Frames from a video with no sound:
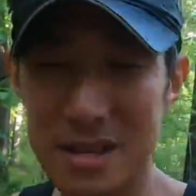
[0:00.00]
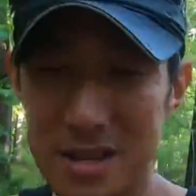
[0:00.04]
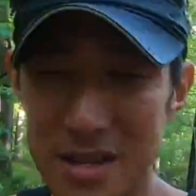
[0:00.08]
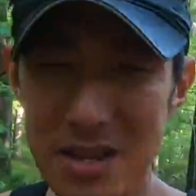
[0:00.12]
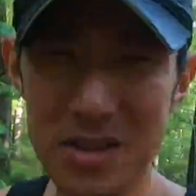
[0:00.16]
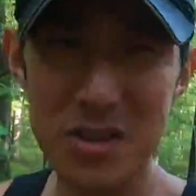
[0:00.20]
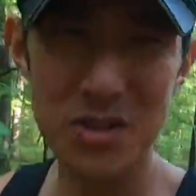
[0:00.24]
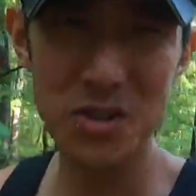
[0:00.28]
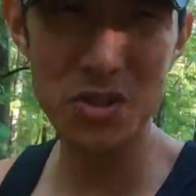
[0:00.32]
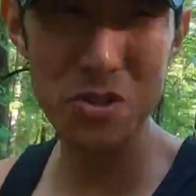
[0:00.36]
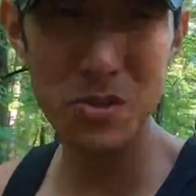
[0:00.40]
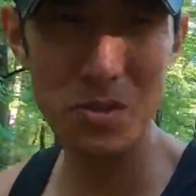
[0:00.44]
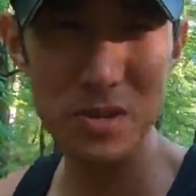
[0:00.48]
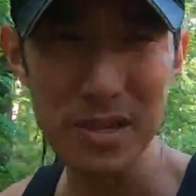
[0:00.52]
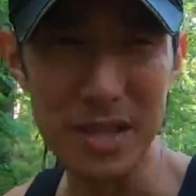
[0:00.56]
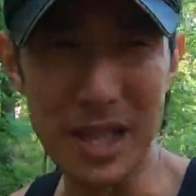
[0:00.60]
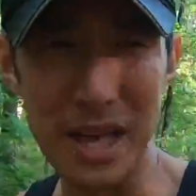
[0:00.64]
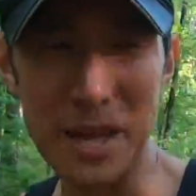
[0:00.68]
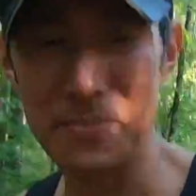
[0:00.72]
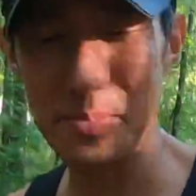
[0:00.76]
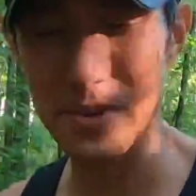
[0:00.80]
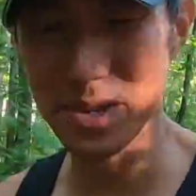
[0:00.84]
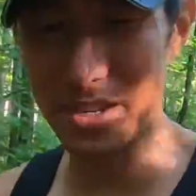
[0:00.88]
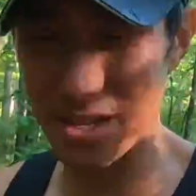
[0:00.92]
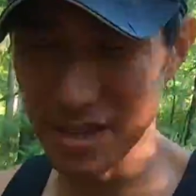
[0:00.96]
not sure what
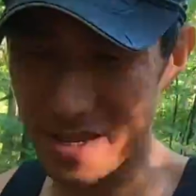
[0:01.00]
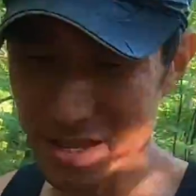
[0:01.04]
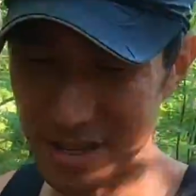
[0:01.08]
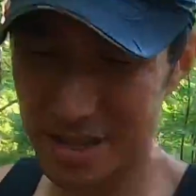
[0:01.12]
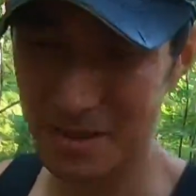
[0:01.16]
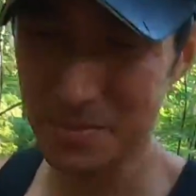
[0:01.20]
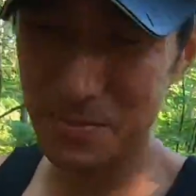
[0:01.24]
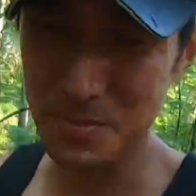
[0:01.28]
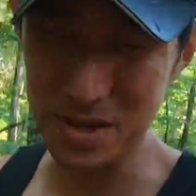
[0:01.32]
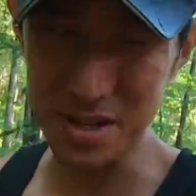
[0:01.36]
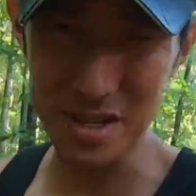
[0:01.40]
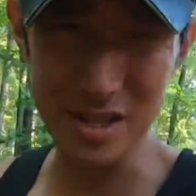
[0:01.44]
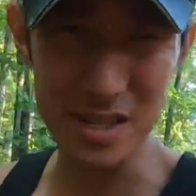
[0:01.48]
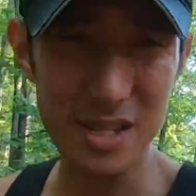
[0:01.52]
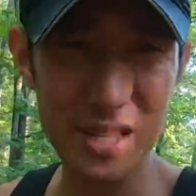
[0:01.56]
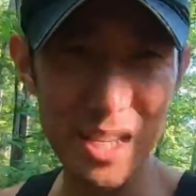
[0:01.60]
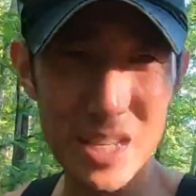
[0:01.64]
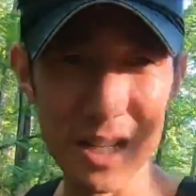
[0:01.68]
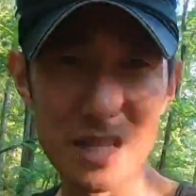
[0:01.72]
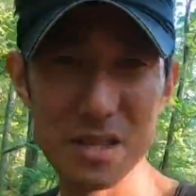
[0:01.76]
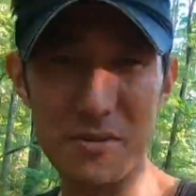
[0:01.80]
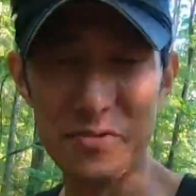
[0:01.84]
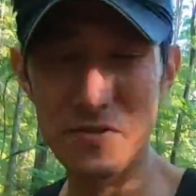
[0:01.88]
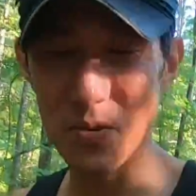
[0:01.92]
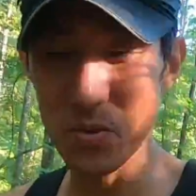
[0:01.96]
lap it is, but it's
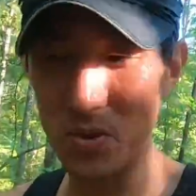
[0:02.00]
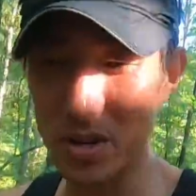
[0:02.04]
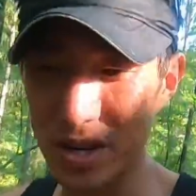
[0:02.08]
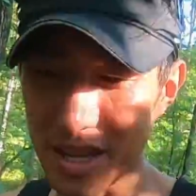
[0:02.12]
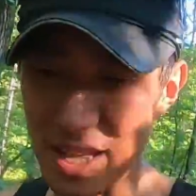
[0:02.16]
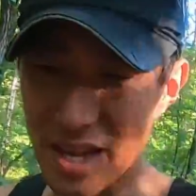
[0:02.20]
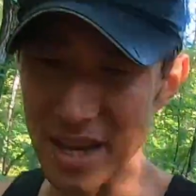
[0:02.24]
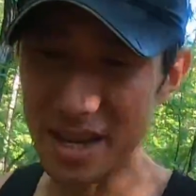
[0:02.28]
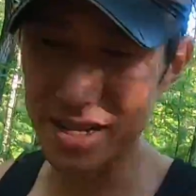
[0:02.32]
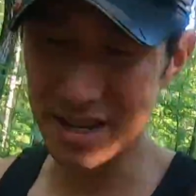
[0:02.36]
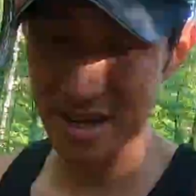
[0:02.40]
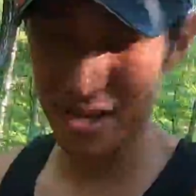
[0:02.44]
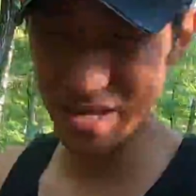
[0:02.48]
6:48.